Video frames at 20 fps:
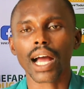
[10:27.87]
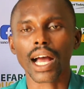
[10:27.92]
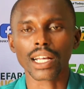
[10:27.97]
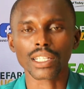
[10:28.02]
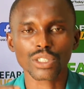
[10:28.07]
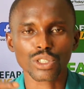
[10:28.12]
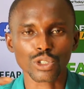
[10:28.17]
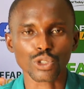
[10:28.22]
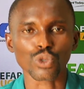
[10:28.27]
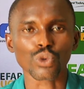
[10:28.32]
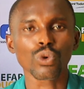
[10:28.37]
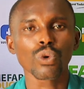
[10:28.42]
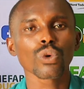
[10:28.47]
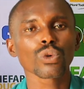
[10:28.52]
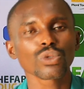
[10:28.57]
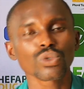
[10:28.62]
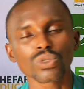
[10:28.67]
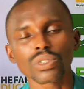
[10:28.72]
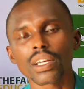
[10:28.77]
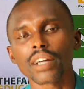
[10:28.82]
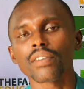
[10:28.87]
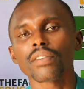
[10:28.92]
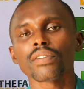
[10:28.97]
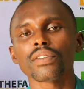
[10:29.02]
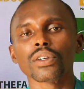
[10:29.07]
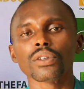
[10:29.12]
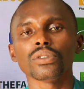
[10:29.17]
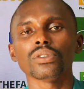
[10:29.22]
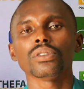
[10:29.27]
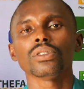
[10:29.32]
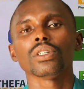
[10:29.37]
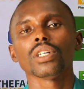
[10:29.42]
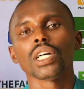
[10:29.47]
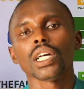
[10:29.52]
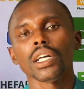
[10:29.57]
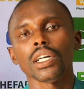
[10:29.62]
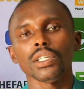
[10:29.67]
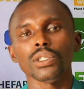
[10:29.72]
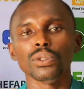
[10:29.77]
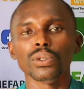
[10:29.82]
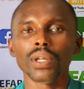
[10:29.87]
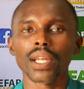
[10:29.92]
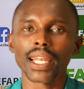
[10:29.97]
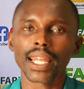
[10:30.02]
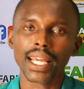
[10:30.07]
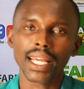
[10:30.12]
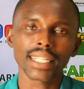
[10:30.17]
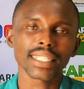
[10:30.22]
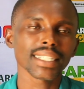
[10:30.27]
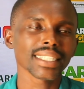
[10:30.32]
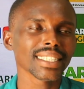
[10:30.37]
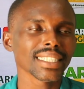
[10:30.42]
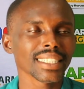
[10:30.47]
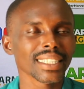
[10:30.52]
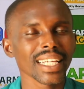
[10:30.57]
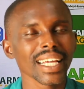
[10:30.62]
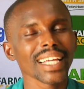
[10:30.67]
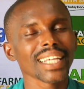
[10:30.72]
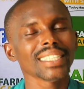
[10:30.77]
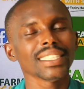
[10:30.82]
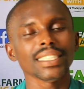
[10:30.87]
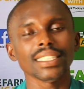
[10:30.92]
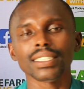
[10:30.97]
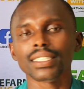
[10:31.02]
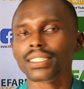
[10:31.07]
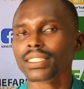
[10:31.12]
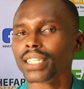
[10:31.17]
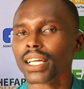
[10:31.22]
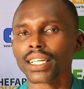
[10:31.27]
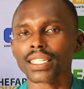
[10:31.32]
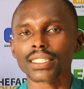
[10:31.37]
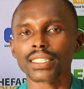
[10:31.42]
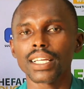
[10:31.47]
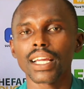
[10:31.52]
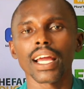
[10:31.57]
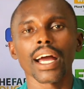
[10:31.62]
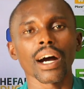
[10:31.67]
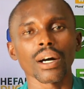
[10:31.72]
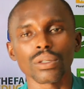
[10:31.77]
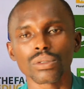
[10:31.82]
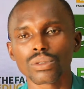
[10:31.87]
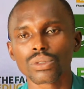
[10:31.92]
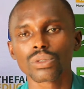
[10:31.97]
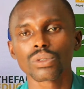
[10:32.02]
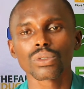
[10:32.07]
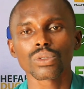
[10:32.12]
as you go to the field, you learn day in and day out.